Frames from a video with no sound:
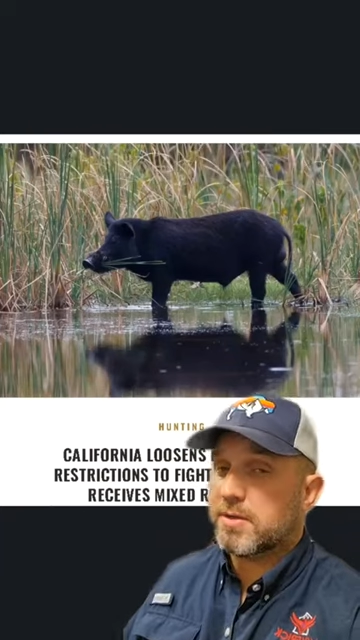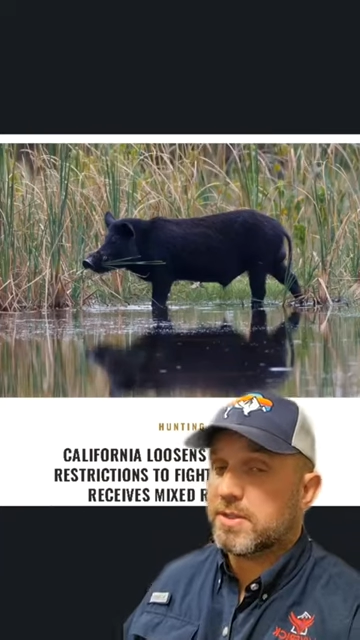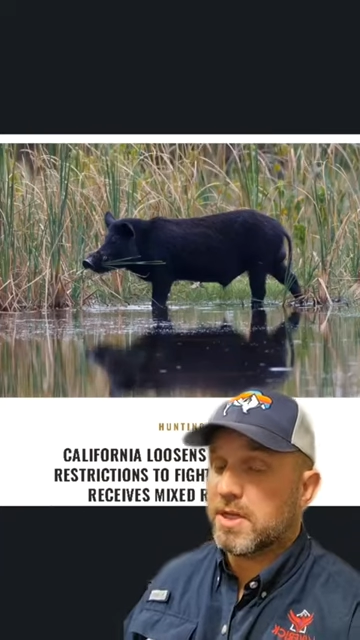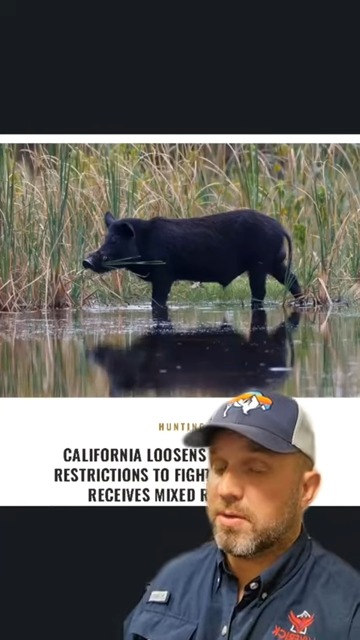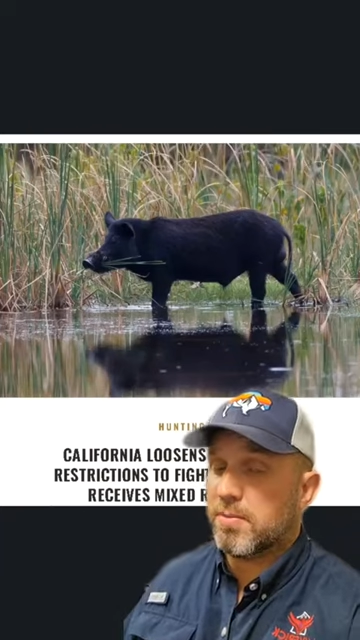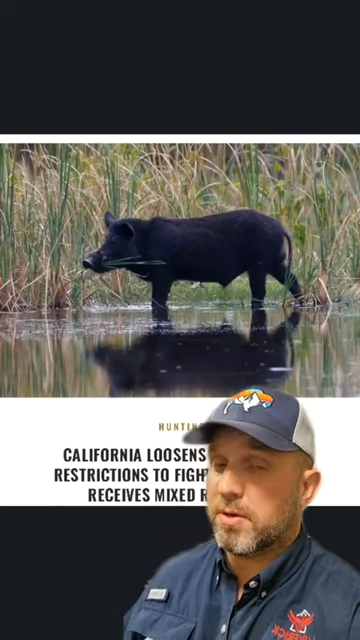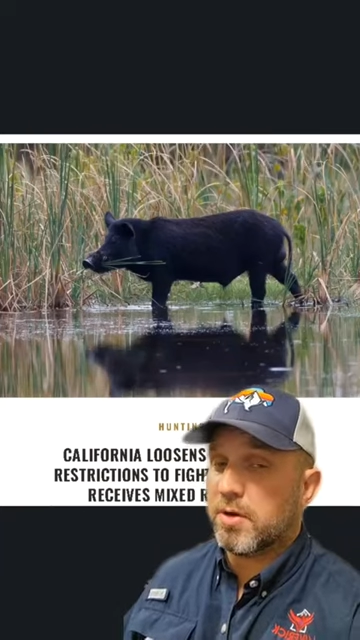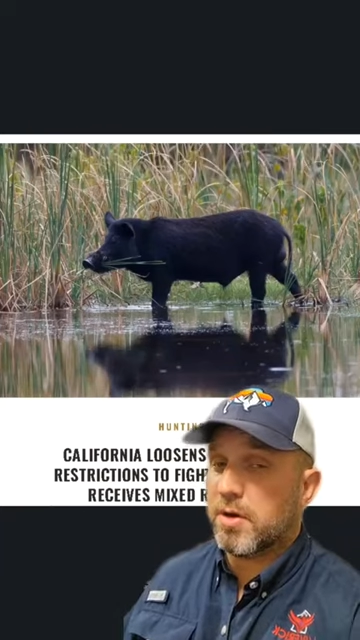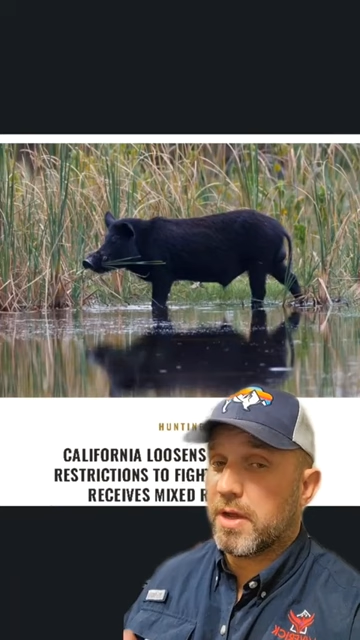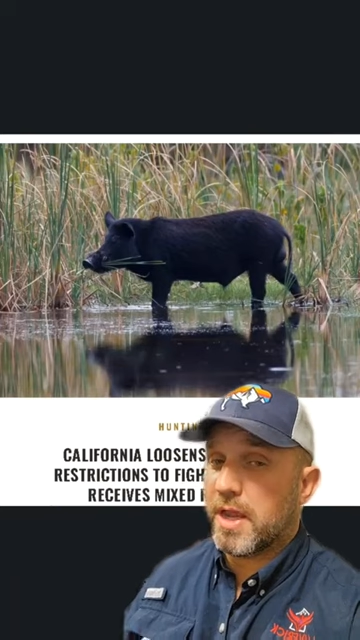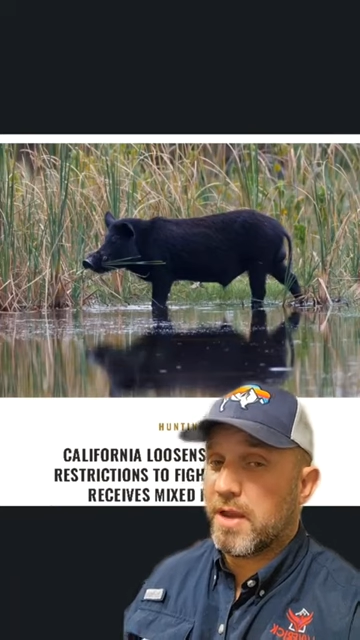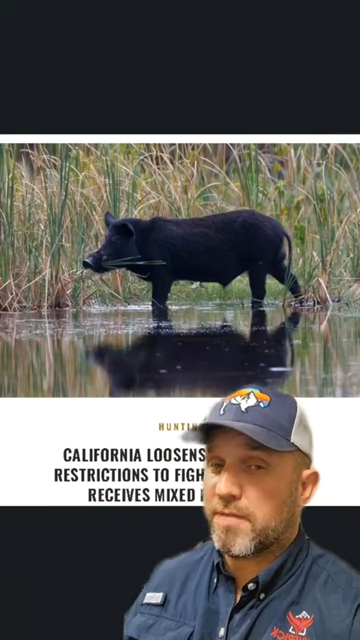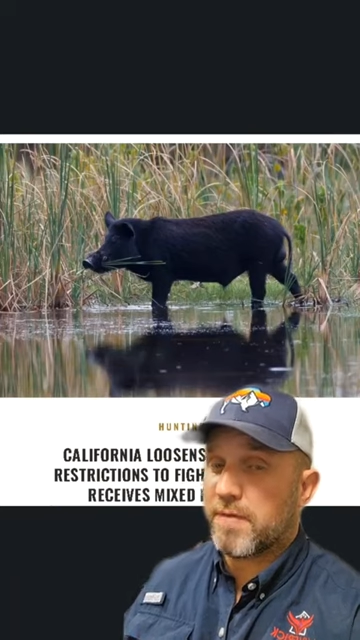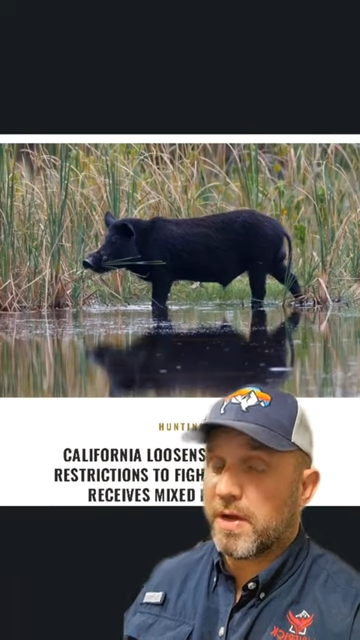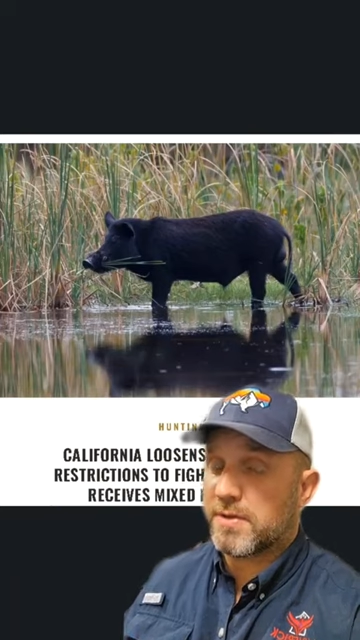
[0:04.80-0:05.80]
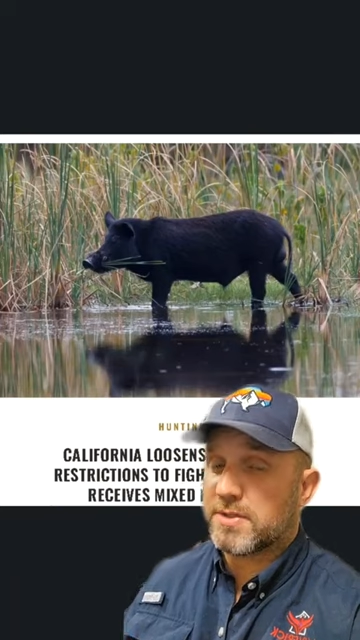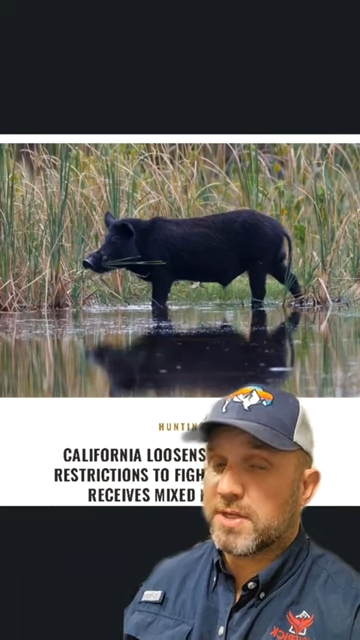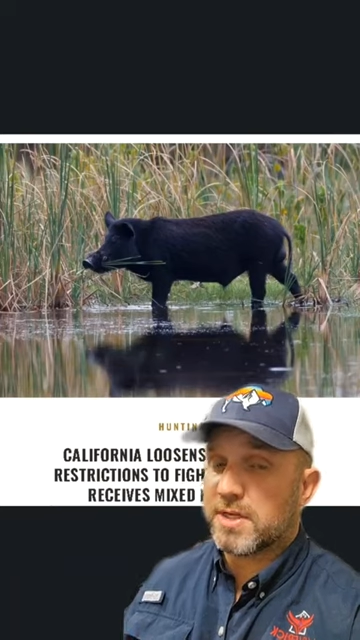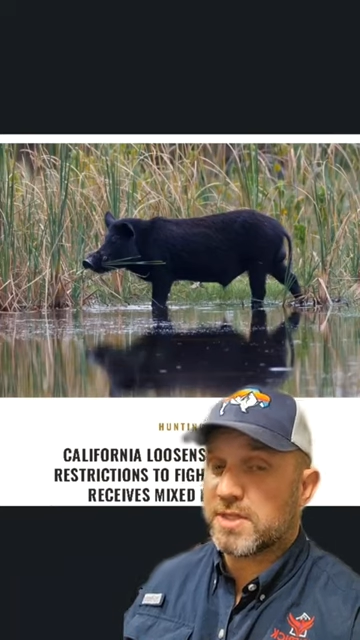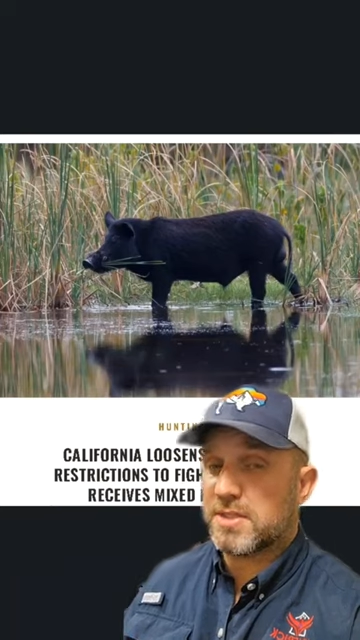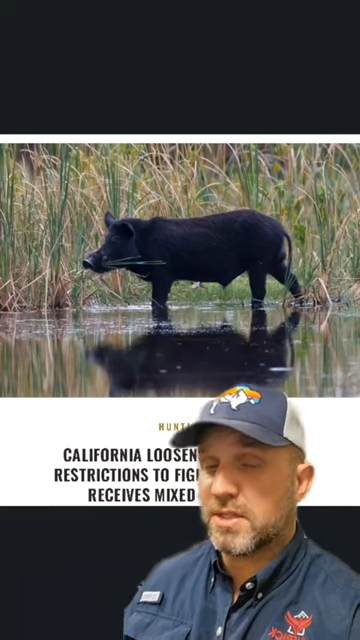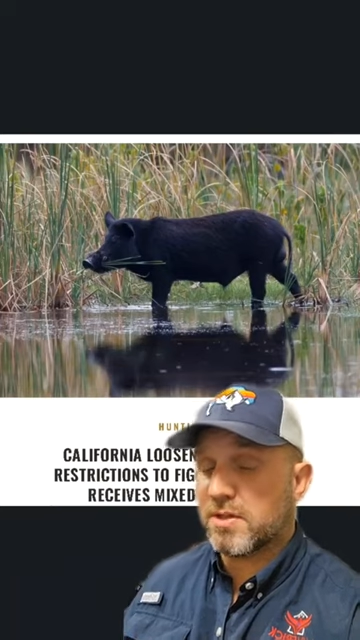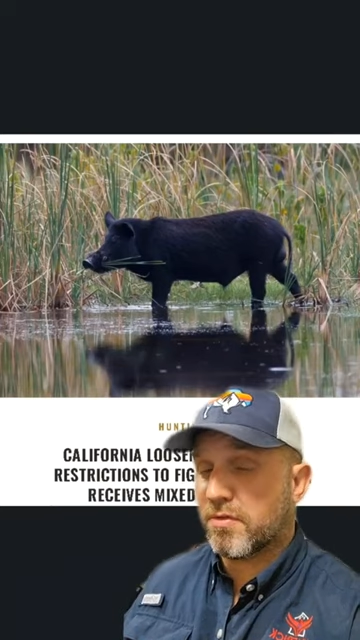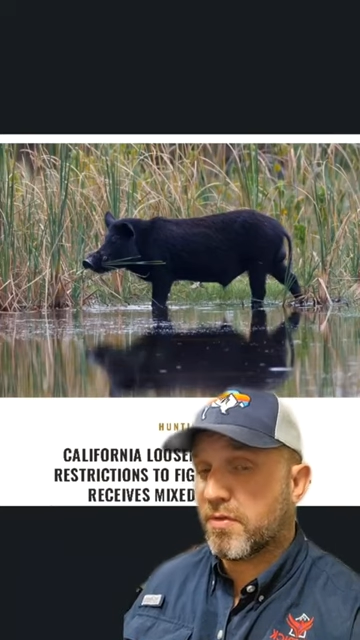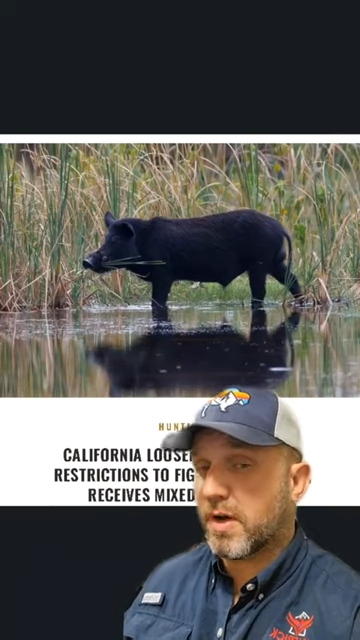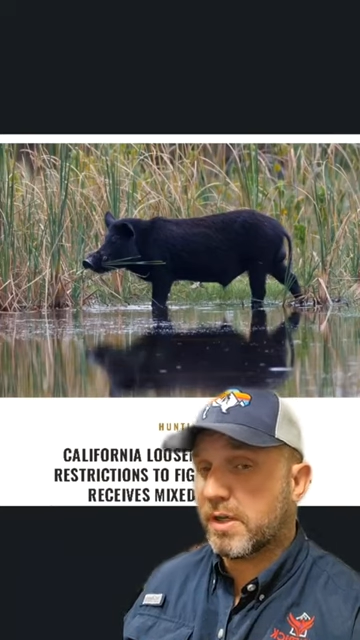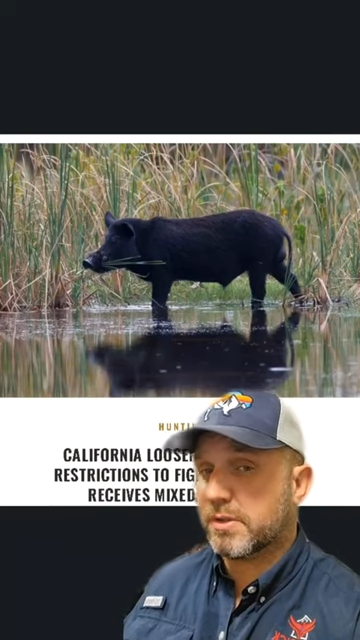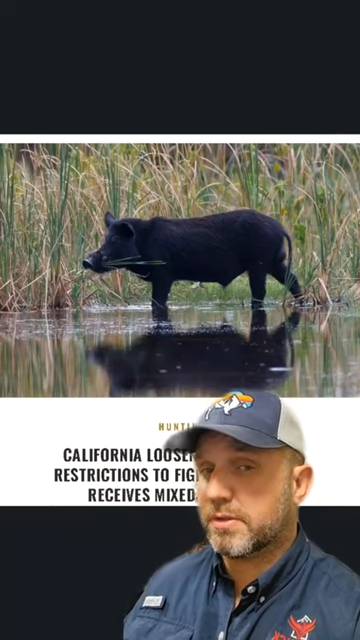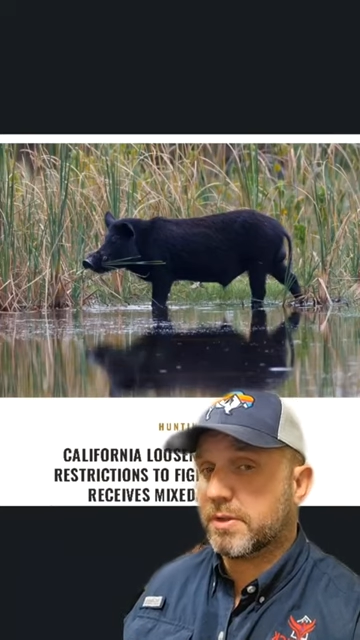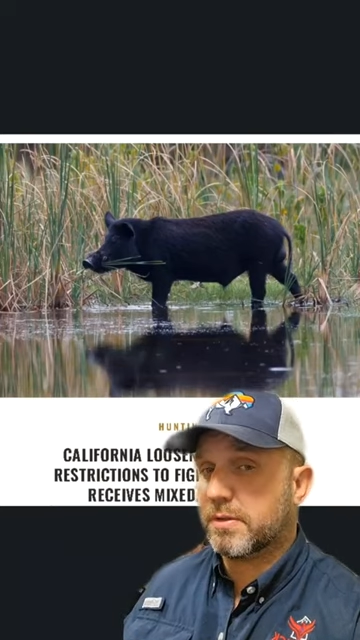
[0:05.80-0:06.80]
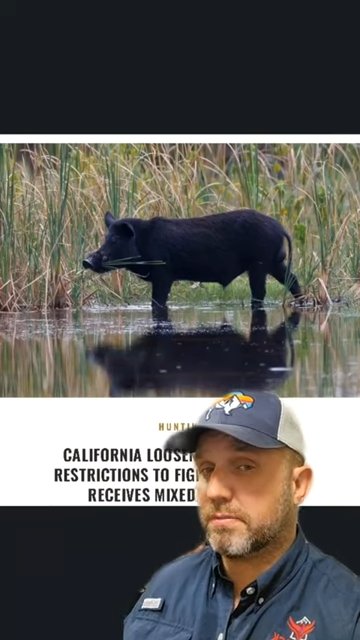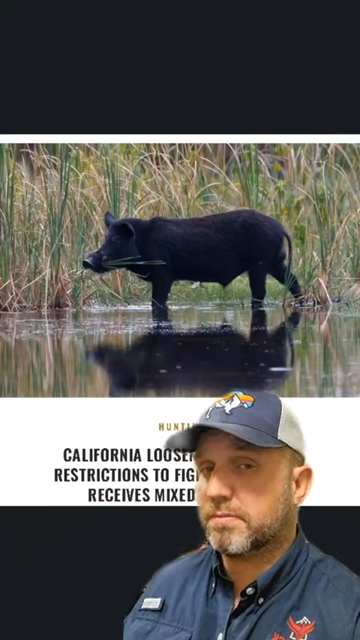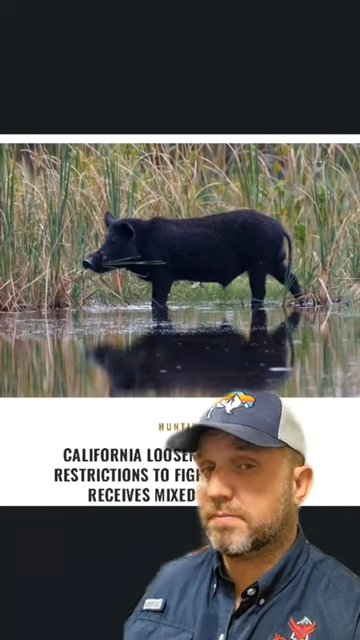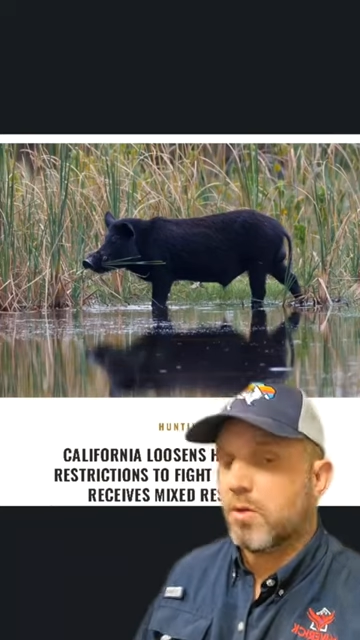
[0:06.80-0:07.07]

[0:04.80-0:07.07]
Senate Bill eight fifty-six did the following.